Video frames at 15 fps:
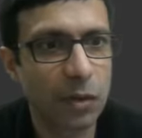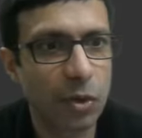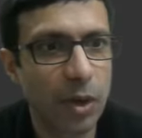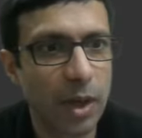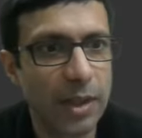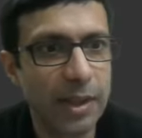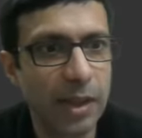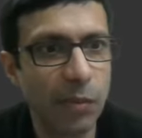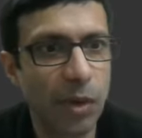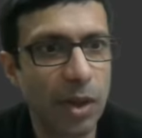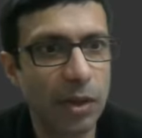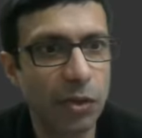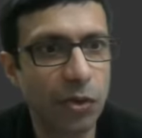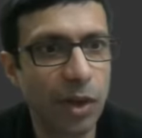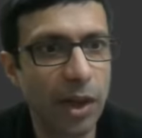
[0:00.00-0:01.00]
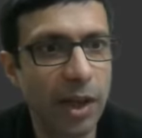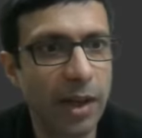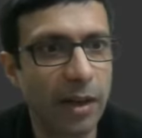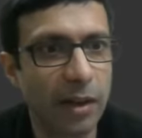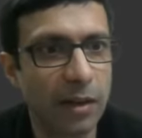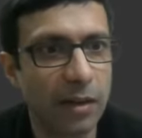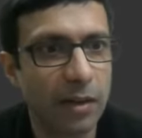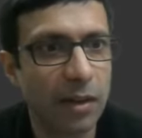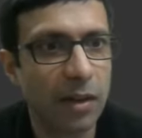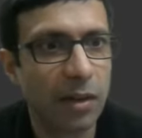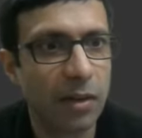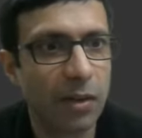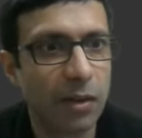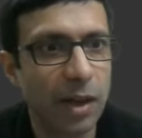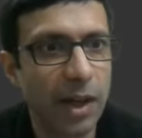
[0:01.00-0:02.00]
So I see one three here,
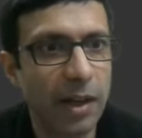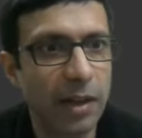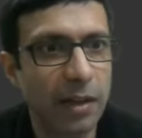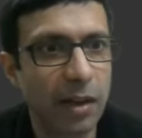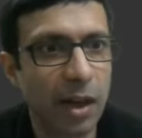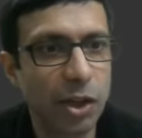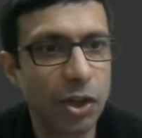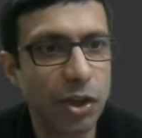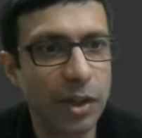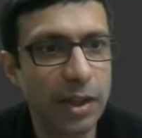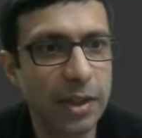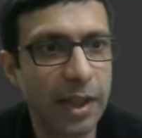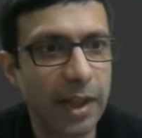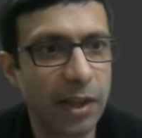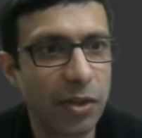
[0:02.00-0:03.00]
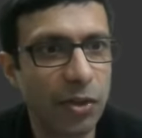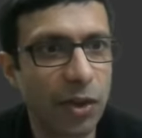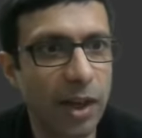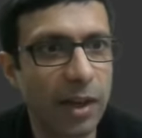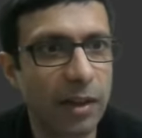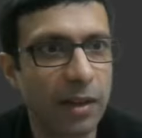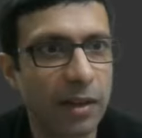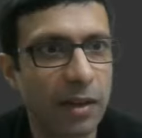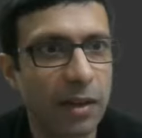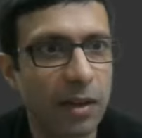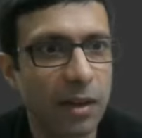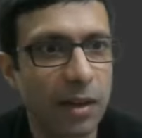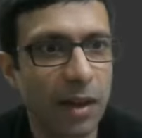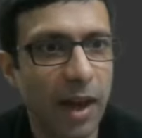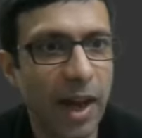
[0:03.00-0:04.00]
right? Harshit is saying three.
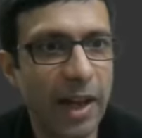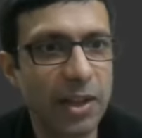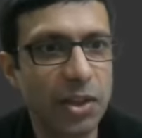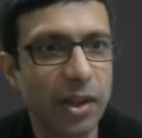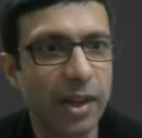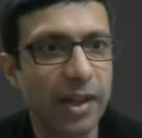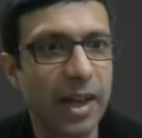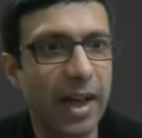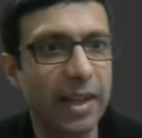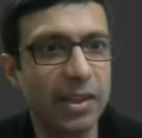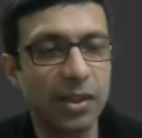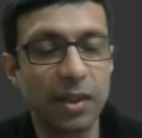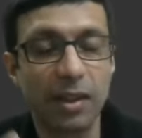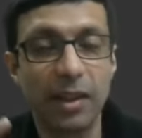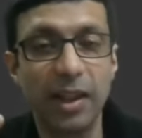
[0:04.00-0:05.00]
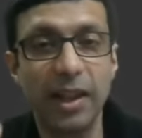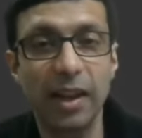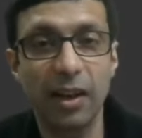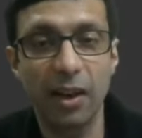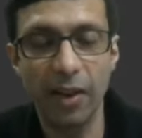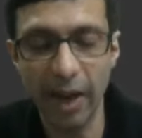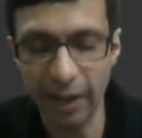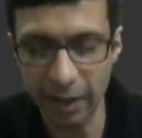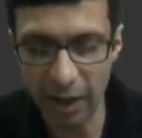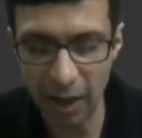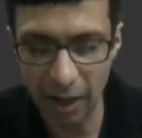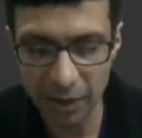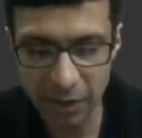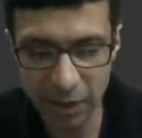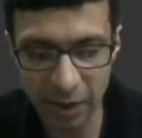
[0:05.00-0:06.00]
Excellent, guys. The correct
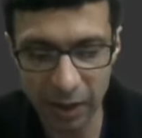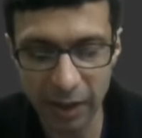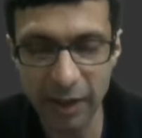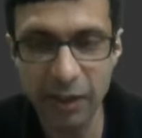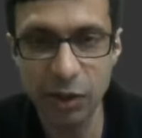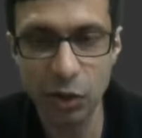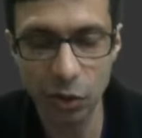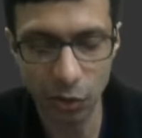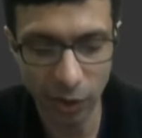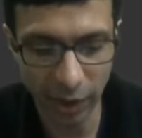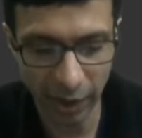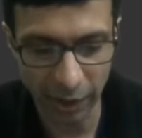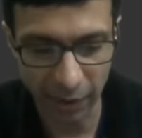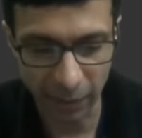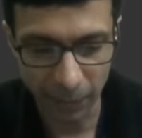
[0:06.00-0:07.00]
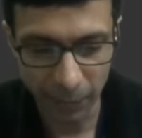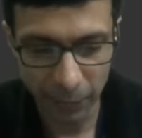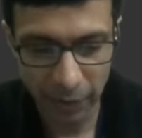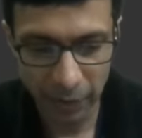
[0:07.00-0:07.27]
answer is three here.